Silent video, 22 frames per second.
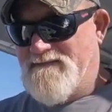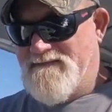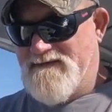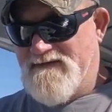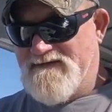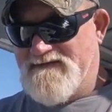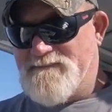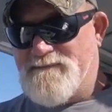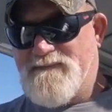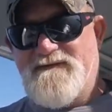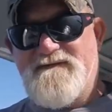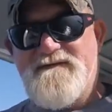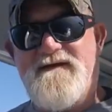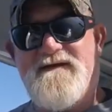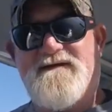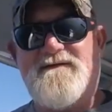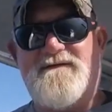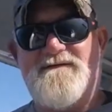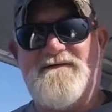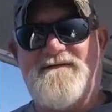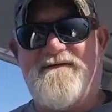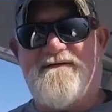this
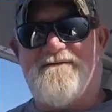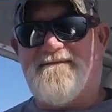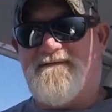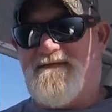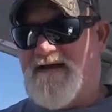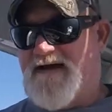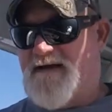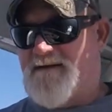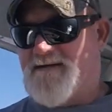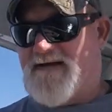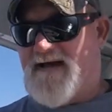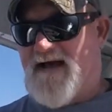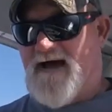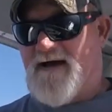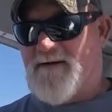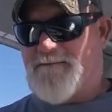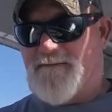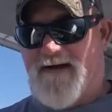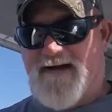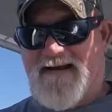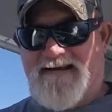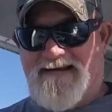particular stuff that I
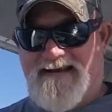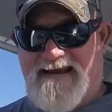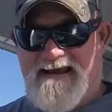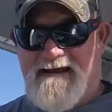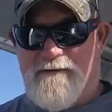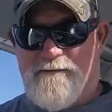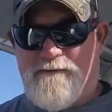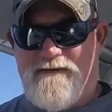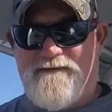got right now